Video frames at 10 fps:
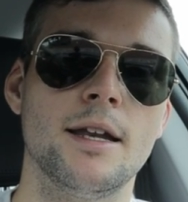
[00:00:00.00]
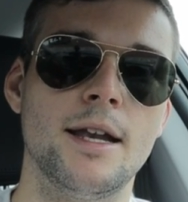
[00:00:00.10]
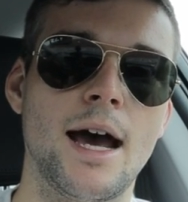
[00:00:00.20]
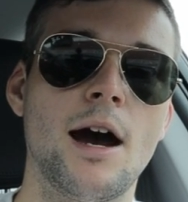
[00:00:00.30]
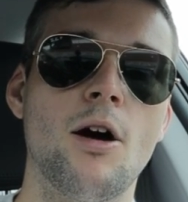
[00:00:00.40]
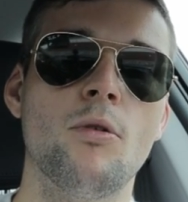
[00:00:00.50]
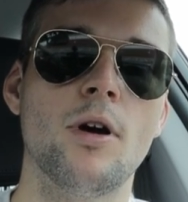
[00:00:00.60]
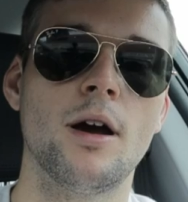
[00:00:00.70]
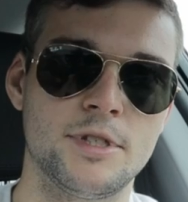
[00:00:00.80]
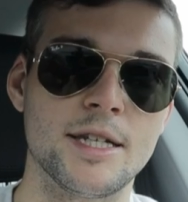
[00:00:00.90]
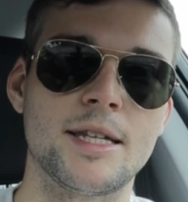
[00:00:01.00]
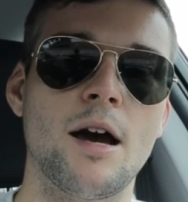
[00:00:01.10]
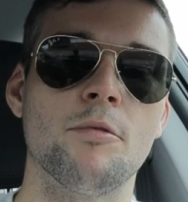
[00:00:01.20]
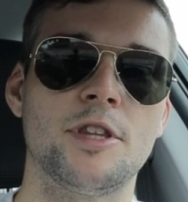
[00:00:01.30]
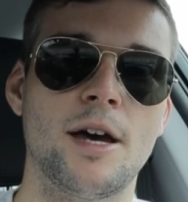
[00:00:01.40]
Now sit
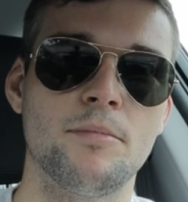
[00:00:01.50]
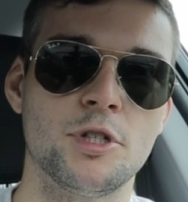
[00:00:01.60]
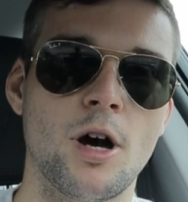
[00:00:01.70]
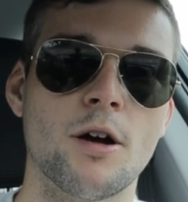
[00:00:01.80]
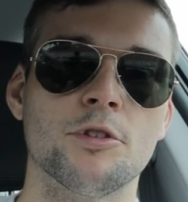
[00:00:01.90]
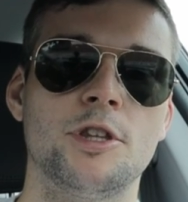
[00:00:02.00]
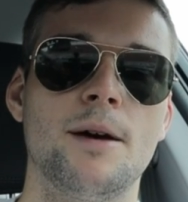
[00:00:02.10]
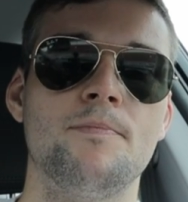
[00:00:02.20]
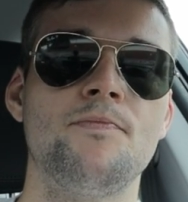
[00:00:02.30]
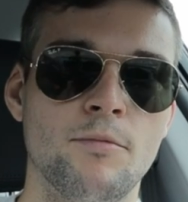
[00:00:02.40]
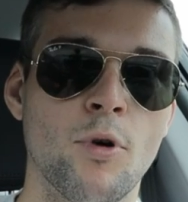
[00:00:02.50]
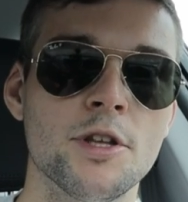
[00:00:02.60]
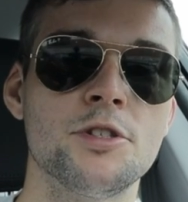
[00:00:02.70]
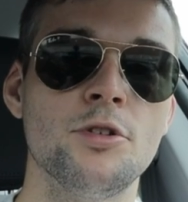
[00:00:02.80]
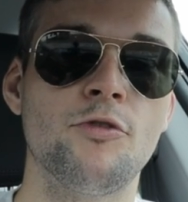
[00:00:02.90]
down with them, talk with them.
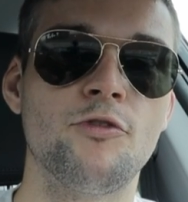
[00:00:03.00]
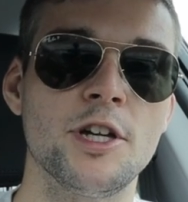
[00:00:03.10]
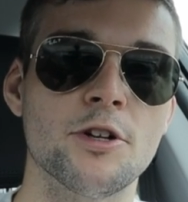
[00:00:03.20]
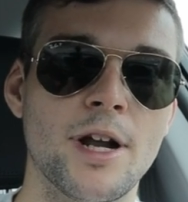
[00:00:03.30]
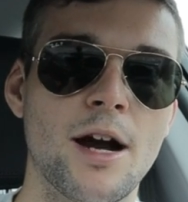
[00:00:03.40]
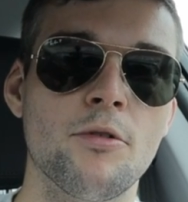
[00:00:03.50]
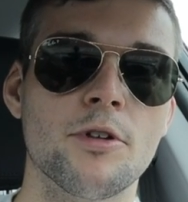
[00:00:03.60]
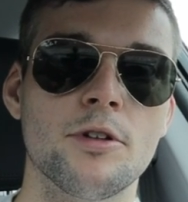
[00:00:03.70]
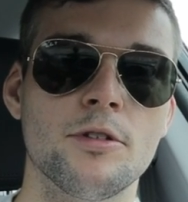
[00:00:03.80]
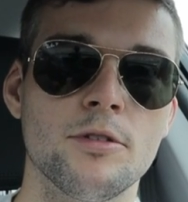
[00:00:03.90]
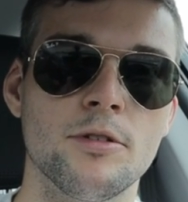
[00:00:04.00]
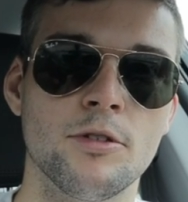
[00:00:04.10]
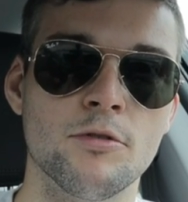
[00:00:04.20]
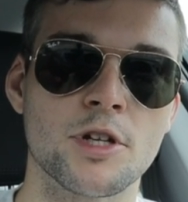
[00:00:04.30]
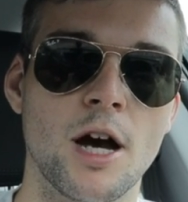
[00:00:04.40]
Once you've figured out
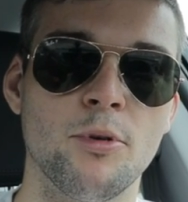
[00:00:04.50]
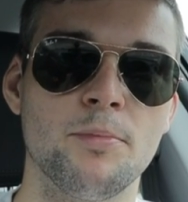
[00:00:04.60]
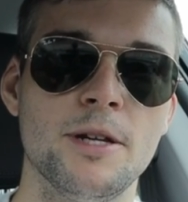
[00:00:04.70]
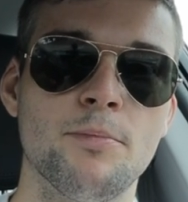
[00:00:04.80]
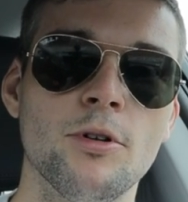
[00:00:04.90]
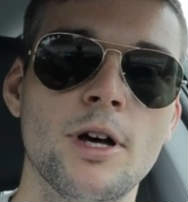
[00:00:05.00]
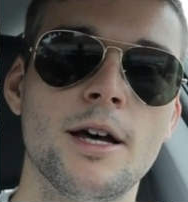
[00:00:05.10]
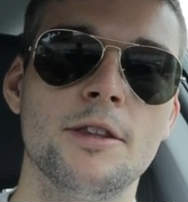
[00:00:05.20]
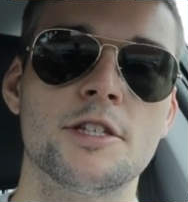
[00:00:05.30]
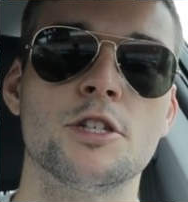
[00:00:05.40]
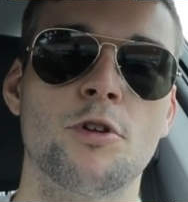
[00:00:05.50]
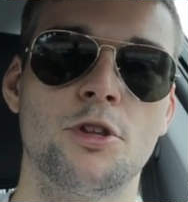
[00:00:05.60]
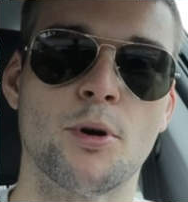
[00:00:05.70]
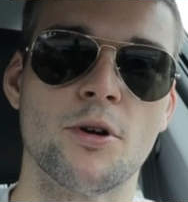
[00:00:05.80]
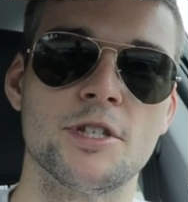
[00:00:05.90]
those couple people, This is where
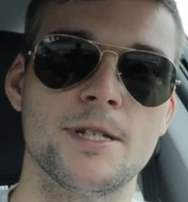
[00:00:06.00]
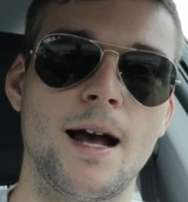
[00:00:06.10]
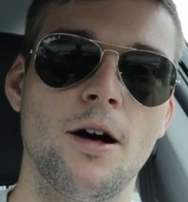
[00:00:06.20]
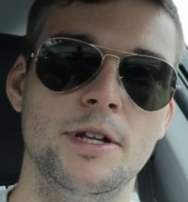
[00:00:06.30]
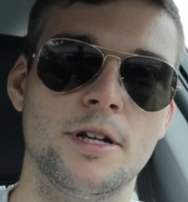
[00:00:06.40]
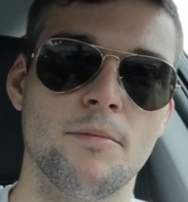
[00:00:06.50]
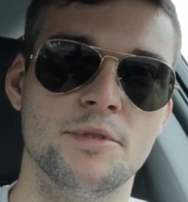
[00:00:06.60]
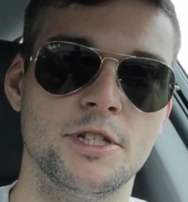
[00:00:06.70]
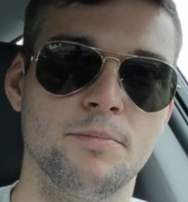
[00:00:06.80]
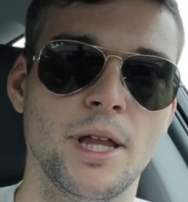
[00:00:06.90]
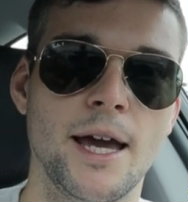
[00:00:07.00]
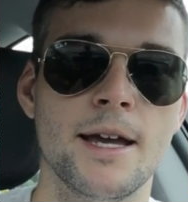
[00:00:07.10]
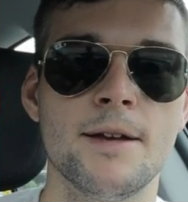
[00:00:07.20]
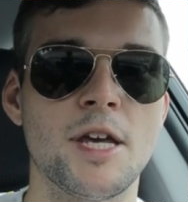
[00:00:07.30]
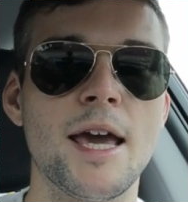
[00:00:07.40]
the personality comes into play.
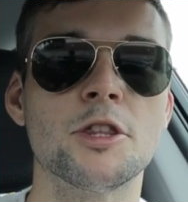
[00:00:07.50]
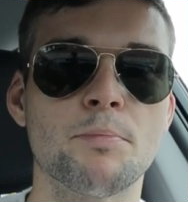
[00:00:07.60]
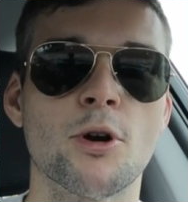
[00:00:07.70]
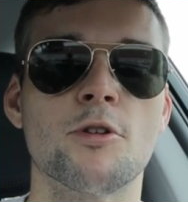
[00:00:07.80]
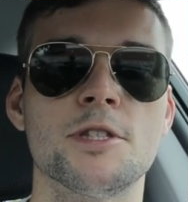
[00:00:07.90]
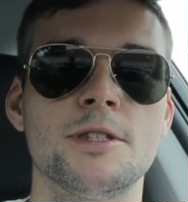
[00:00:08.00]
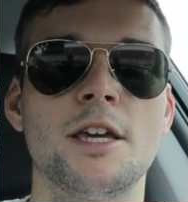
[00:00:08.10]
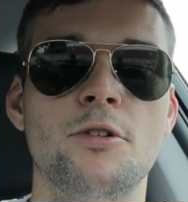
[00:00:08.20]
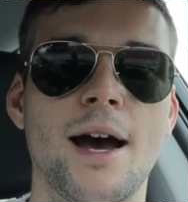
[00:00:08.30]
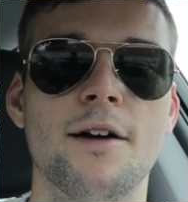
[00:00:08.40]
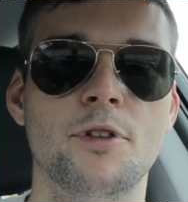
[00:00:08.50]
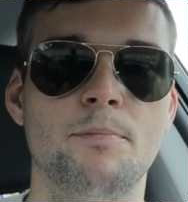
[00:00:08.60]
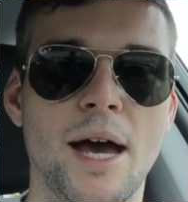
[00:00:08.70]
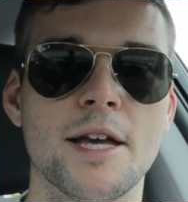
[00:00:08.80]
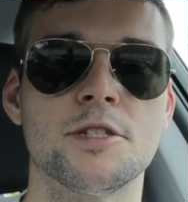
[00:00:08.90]
Take the person that you have the
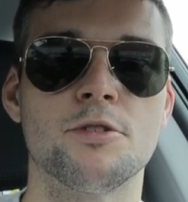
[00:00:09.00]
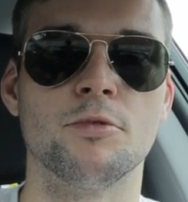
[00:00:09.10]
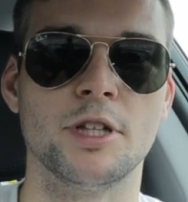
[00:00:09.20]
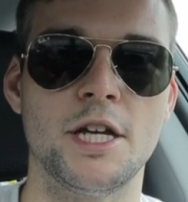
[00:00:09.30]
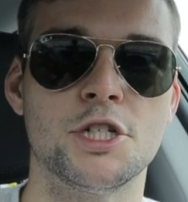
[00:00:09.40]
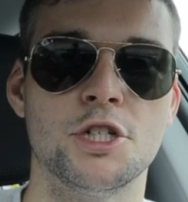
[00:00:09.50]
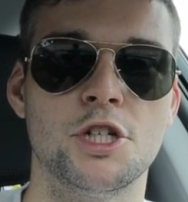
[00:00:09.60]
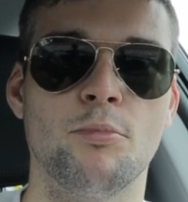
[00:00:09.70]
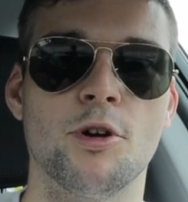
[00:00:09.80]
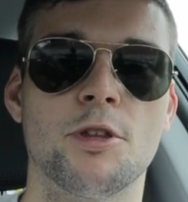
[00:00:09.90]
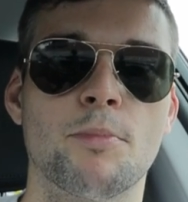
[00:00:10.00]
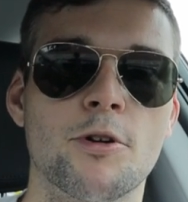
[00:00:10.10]
best relationship with, the